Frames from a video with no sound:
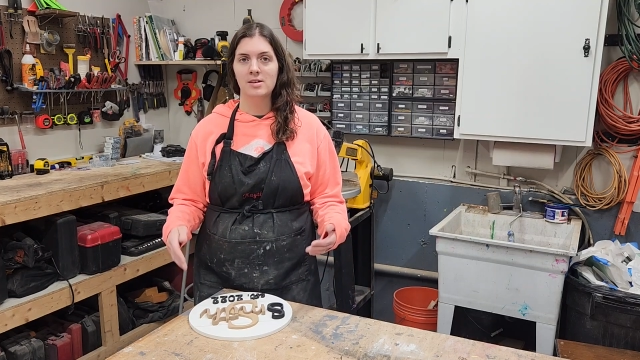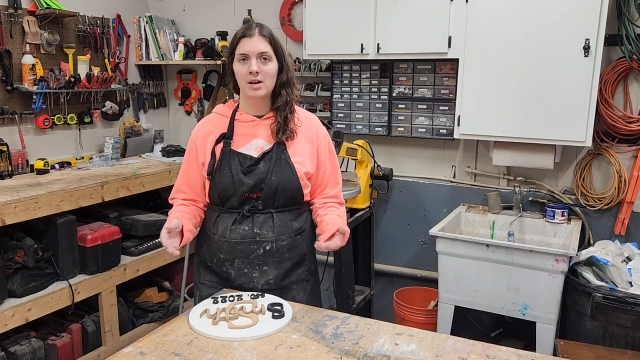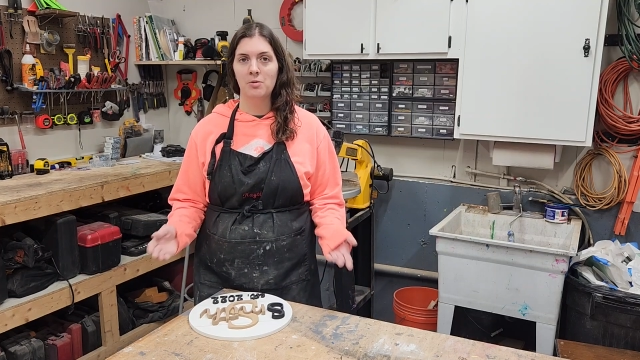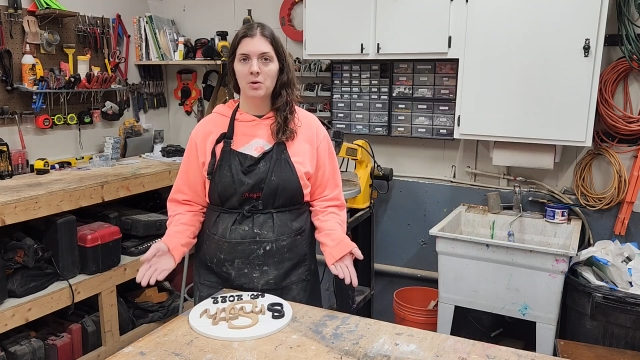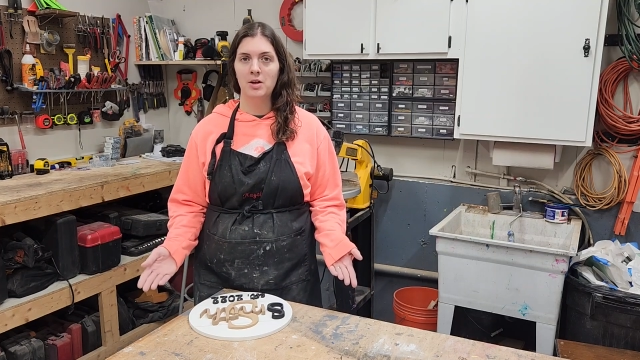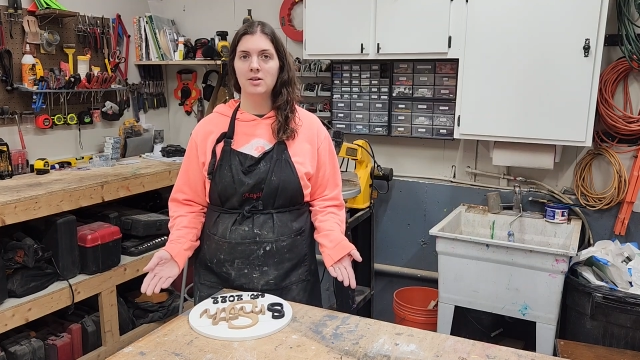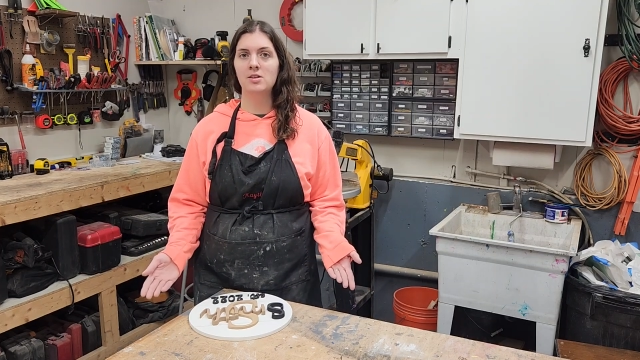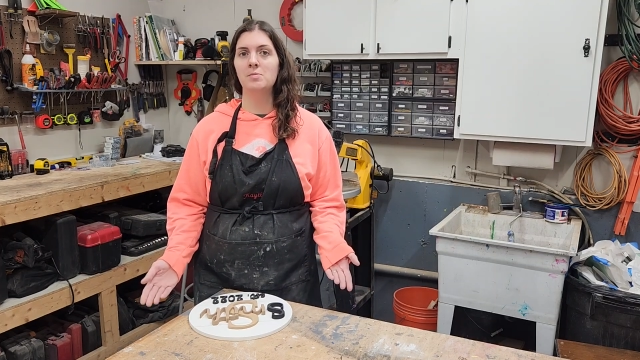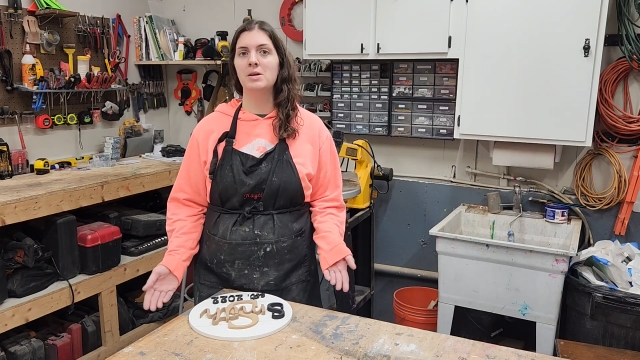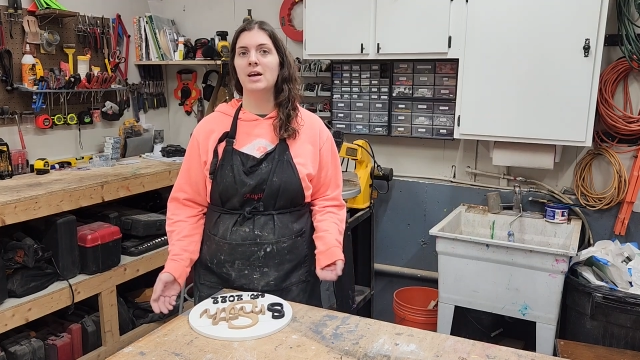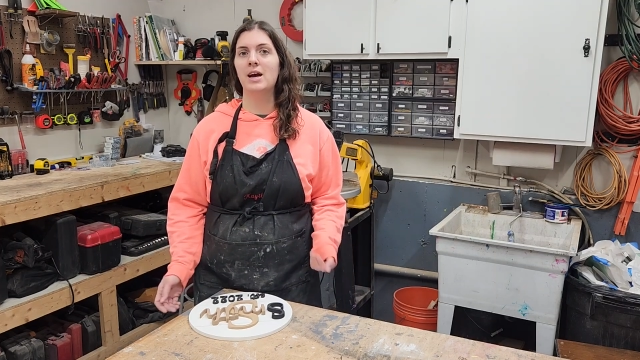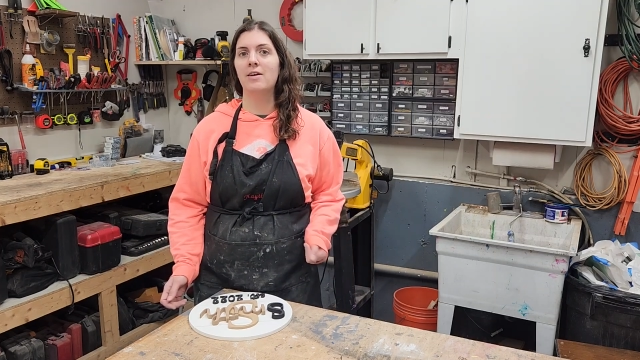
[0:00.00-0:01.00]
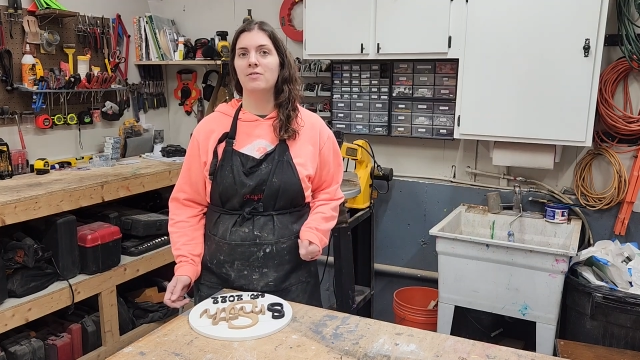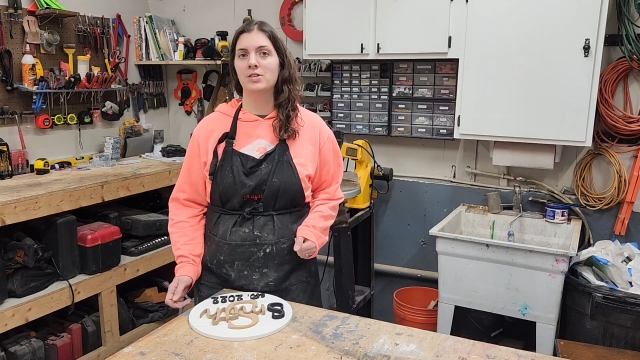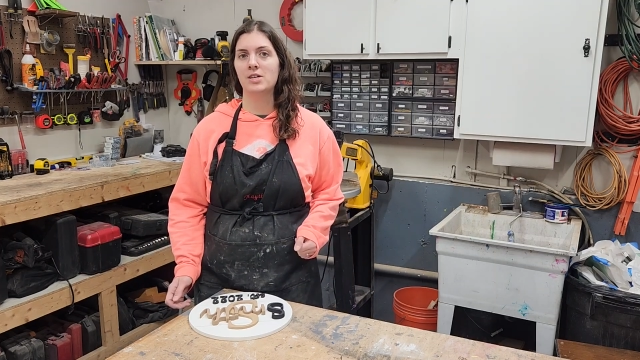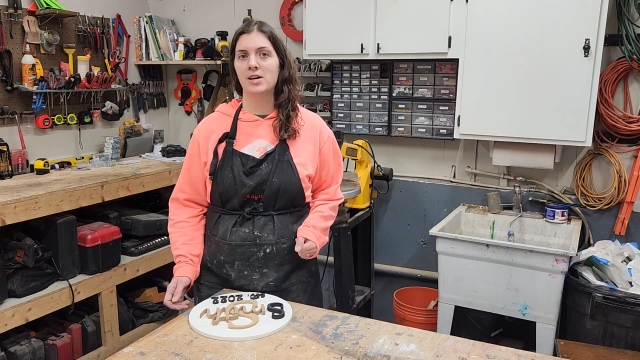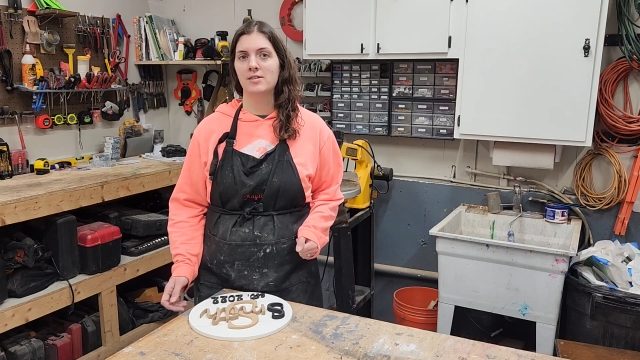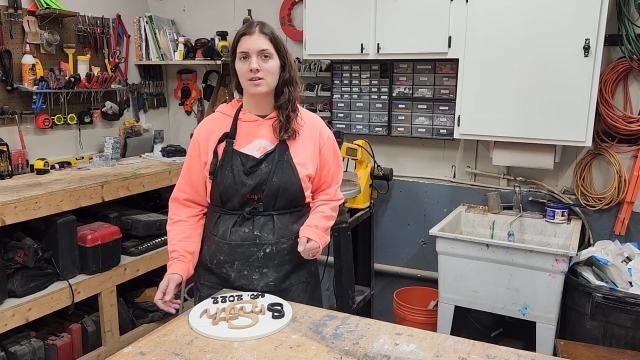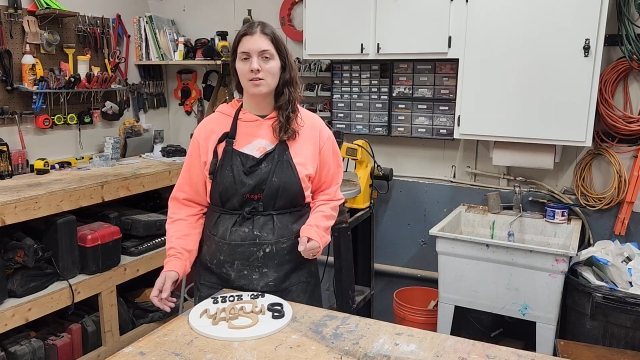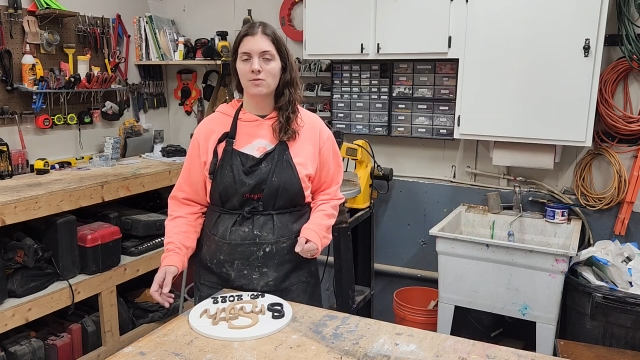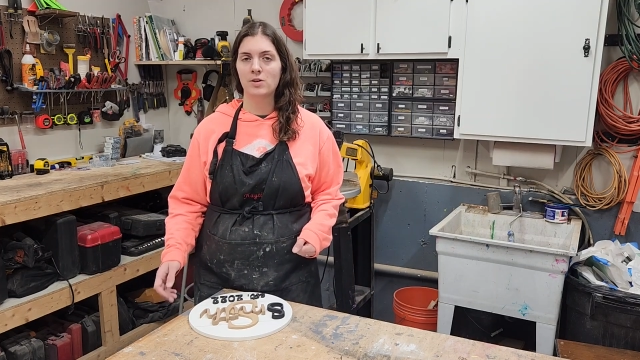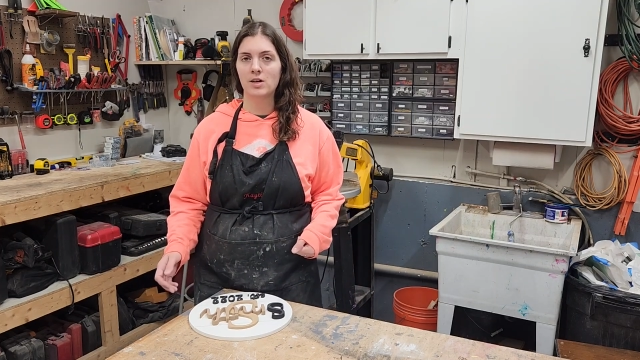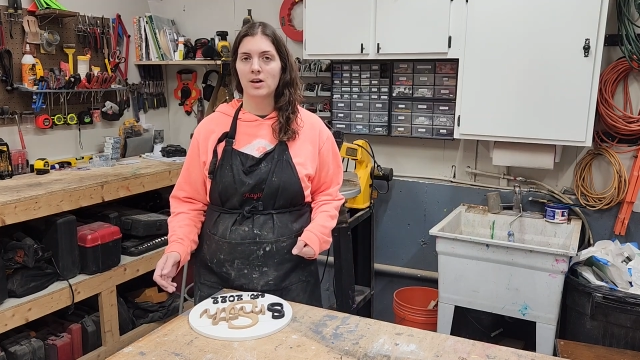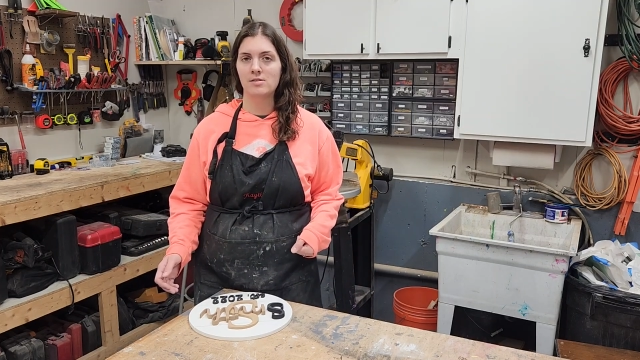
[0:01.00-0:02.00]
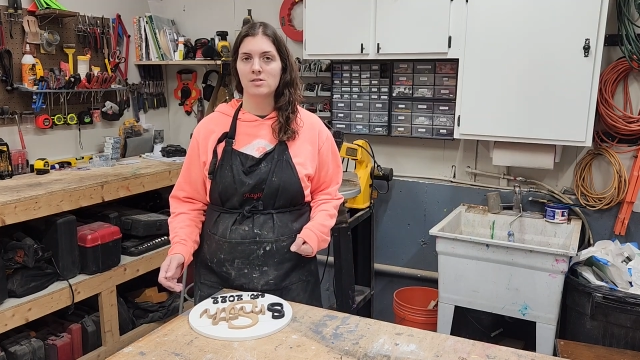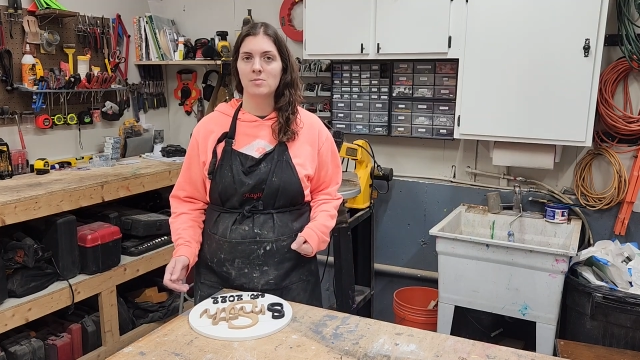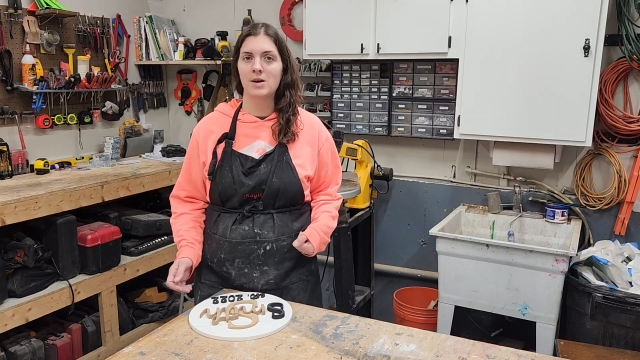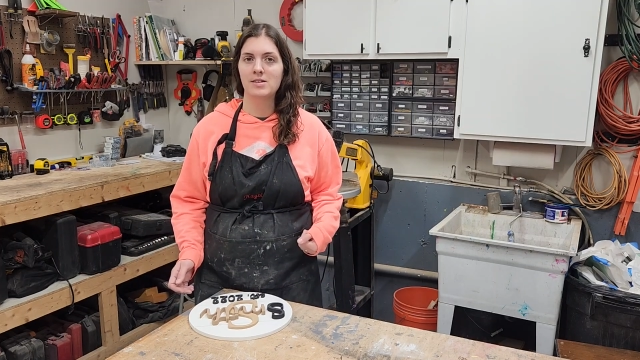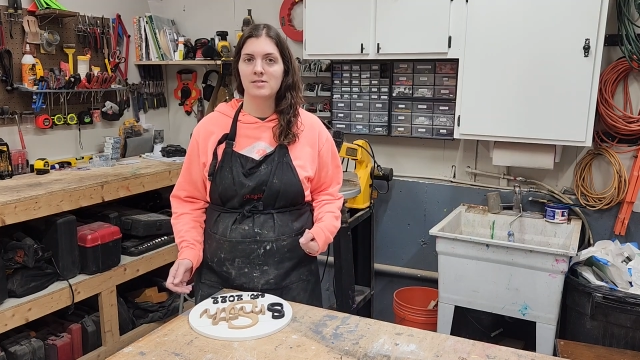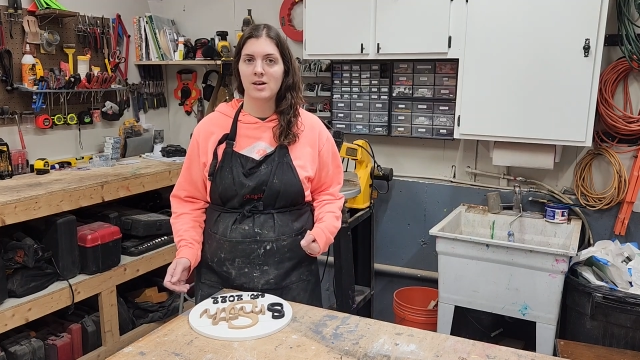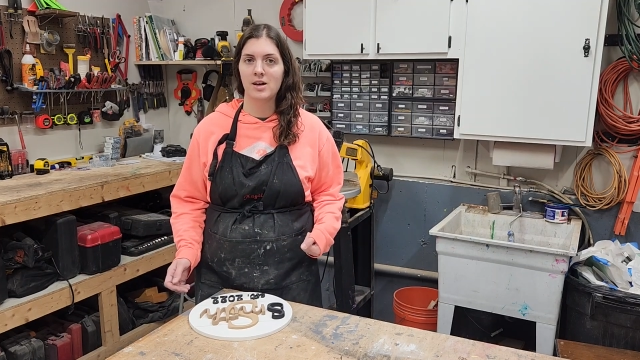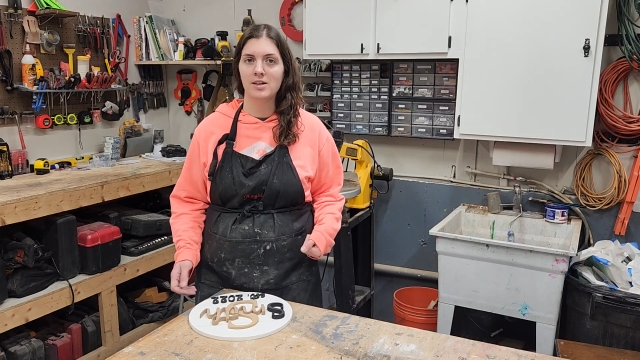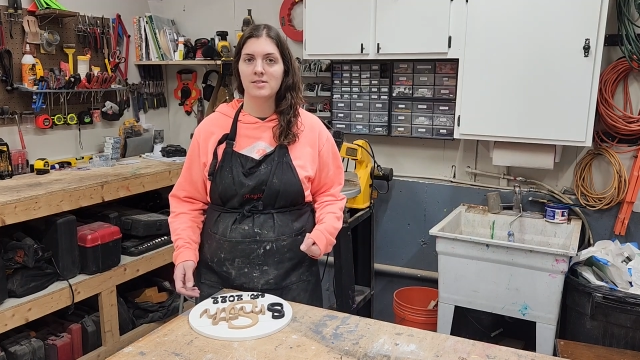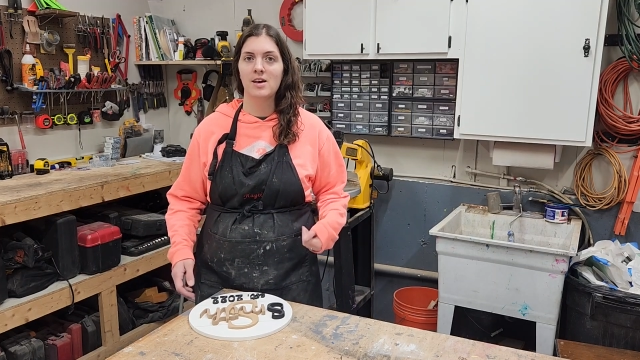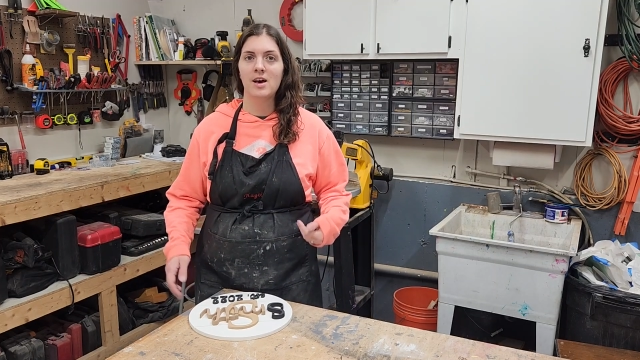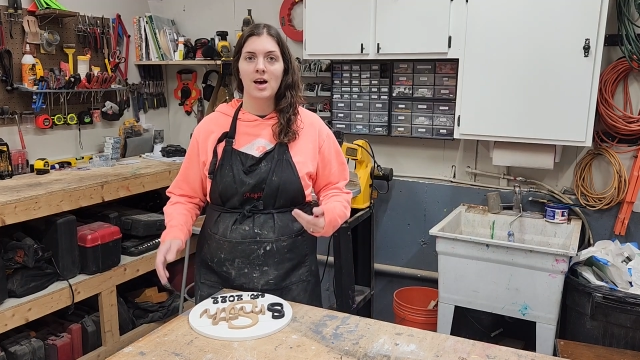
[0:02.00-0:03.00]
and I wanted to be advertising for customized signs.